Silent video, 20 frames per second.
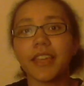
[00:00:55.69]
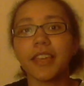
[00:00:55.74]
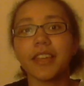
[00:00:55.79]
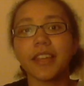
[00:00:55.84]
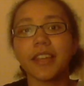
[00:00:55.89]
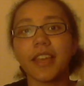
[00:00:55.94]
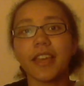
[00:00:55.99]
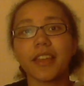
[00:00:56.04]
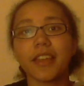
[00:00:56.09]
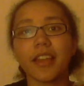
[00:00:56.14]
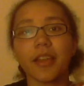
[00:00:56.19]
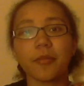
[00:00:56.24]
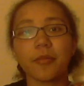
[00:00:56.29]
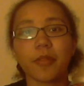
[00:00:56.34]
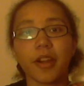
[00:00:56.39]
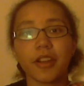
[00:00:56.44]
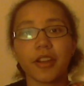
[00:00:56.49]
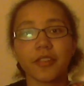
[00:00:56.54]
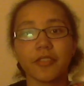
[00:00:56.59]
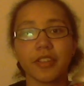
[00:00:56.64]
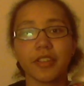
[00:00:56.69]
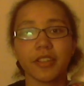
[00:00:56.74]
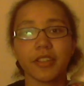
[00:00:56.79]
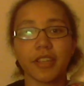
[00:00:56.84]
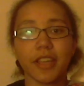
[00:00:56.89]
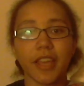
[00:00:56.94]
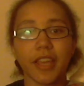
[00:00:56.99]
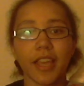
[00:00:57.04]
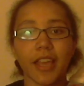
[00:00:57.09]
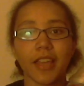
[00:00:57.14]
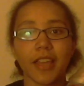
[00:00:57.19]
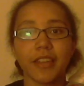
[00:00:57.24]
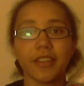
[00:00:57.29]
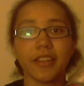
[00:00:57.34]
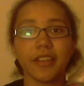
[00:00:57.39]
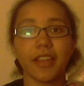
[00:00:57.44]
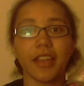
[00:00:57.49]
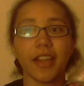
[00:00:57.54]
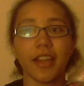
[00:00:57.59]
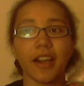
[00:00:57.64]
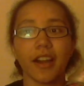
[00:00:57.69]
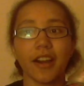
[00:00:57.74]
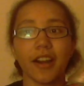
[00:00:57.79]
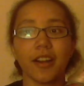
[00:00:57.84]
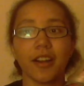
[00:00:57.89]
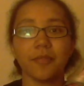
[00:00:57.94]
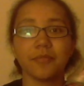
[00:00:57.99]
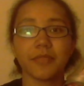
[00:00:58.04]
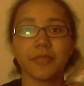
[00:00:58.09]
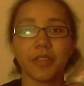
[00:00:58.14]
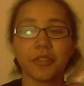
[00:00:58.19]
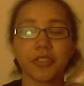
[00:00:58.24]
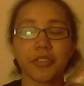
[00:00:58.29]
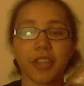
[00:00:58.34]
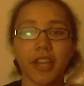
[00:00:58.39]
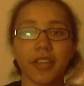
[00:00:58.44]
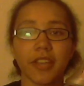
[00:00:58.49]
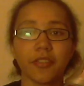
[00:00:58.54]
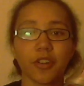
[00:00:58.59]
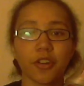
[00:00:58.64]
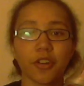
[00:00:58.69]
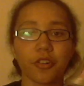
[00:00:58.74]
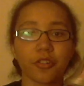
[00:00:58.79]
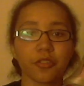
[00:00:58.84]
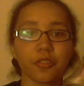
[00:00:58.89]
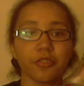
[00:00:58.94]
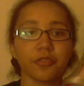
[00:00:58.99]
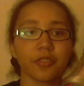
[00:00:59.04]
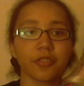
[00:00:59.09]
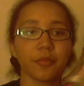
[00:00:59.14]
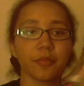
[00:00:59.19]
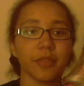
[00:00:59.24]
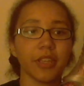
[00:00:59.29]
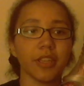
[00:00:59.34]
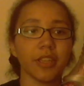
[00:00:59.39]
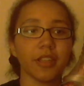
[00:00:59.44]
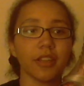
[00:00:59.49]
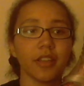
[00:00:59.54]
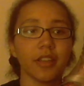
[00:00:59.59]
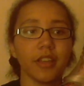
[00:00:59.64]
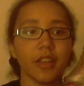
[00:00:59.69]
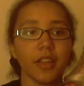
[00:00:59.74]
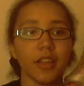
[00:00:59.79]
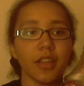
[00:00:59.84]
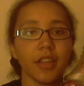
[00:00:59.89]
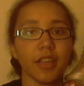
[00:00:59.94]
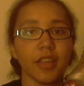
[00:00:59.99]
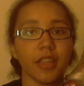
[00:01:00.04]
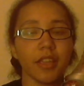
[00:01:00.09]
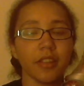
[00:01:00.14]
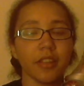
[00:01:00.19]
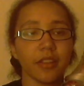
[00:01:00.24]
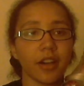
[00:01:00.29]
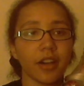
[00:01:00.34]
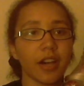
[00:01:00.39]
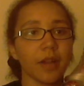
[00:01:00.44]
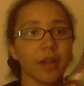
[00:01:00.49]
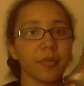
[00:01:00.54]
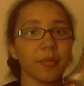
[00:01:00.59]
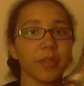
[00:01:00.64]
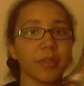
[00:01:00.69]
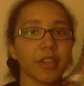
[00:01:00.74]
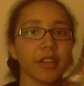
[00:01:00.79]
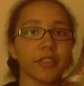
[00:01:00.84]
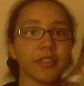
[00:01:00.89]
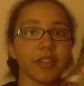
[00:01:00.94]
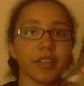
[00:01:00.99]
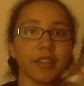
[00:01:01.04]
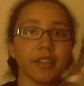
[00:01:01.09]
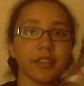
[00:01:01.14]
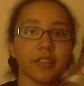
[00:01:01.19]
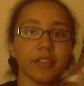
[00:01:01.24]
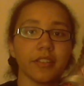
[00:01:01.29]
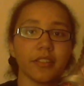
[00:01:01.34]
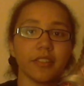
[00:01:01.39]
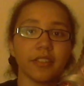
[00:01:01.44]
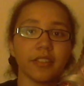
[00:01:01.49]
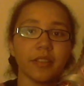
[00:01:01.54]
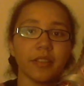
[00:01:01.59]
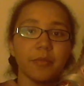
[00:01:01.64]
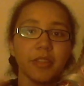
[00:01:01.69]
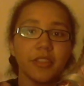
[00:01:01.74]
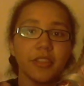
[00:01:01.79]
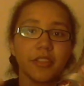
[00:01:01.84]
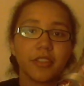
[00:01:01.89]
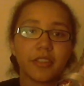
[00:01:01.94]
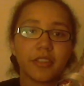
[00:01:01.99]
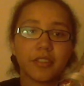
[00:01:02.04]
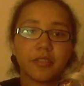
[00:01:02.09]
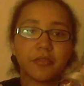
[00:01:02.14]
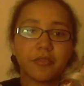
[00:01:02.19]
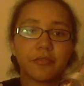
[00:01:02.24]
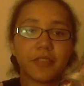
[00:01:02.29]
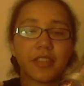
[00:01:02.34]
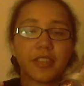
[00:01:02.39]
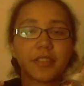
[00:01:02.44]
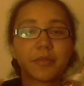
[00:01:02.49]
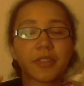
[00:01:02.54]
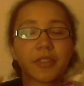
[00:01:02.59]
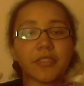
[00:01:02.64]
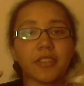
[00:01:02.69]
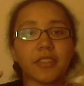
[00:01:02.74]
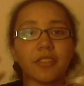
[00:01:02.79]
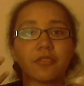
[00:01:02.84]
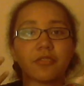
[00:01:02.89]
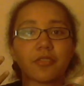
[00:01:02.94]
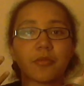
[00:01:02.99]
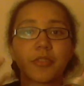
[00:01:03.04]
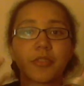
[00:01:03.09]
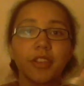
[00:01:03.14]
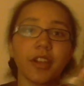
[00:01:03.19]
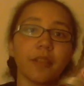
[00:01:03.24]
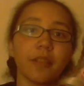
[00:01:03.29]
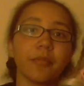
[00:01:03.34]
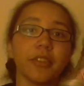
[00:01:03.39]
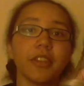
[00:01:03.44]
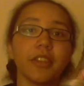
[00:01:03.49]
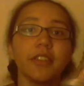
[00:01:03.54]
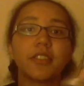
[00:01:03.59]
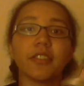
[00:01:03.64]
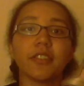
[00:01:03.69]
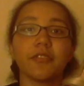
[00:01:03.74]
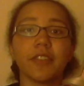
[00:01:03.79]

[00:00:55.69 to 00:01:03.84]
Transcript: it and I'm proud of it, and it was kind of a hurdle for me in the hobby because I mean the face-ups I see from the companies and the